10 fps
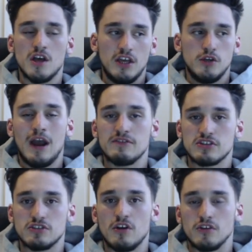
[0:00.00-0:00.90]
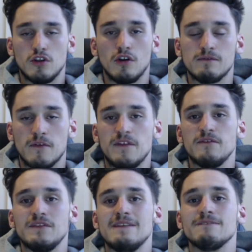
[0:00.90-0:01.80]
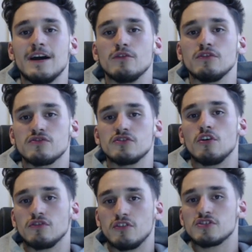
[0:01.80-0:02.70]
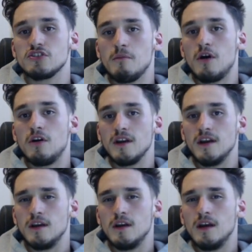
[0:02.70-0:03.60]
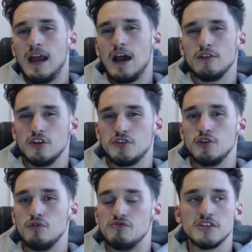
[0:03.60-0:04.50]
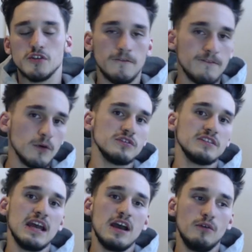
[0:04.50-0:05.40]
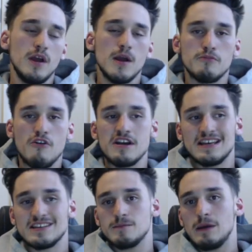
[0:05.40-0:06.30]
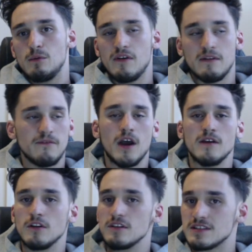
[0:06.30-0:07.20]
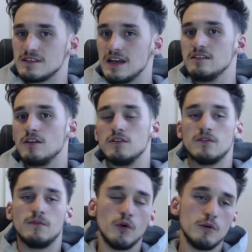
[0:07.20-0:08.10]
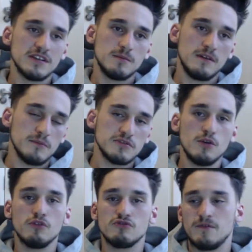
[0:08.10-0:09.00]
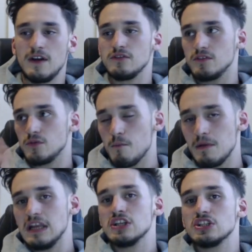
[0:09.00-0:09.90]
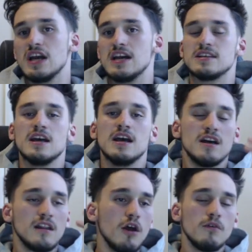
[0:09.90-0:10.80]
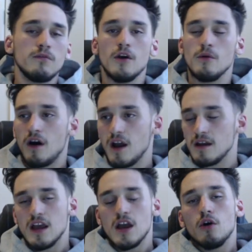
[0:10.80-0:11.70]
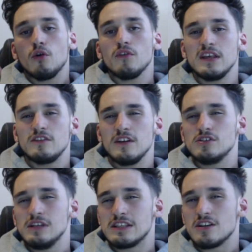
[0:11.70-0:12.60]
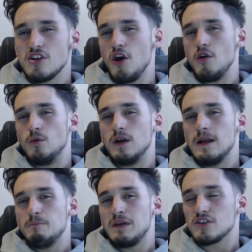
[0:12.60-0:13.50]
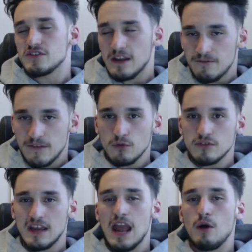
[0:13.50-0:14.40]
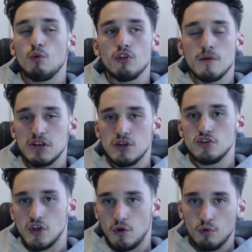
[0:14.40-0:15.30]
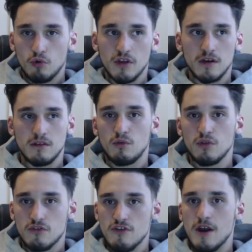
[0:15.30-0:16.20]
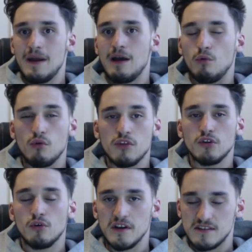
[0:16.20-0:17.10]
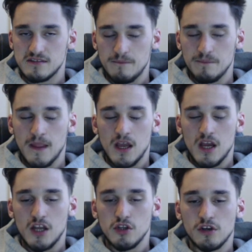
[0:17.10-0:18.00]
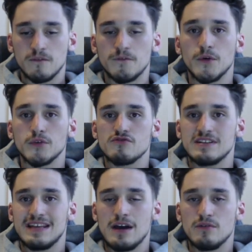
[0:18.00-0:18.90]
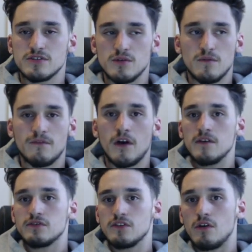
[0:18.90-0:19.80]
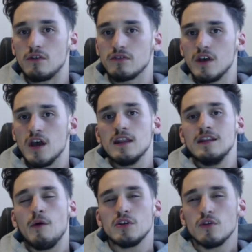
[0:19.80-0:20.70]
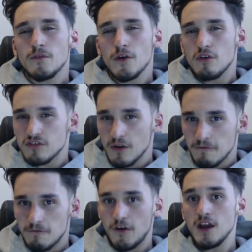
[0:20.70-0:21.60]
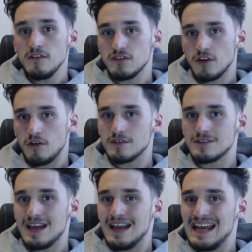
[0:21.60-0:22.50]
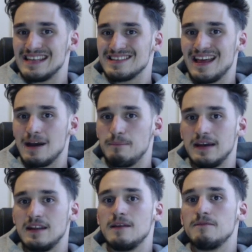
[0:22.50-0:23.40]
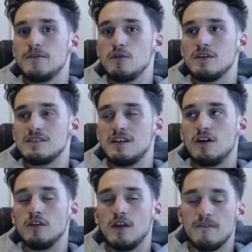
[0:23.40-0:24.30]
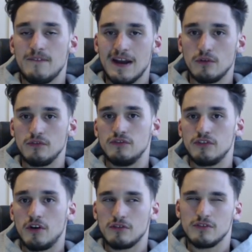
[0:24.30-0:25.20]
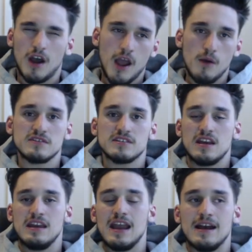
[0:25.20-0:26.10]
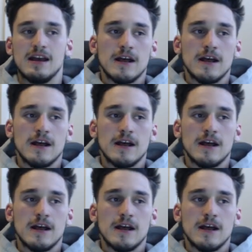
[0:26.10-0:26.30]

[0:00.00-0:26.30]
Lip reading: You have a stock, you're looking for 15,000 stocks on a stock market. How do you choose? You filter down. Price has to be within $5 to $10. Volume has to be from 200,000 to 1 million shares. Low float, high. All these things you need to know, because they filter all the minutia, all the crap out, all the noise, and you can filter it down to 5 stocks. Now, when you're focused on 5 stocks, isn't that better than focusing on 1,000 stocks? I would say yeah.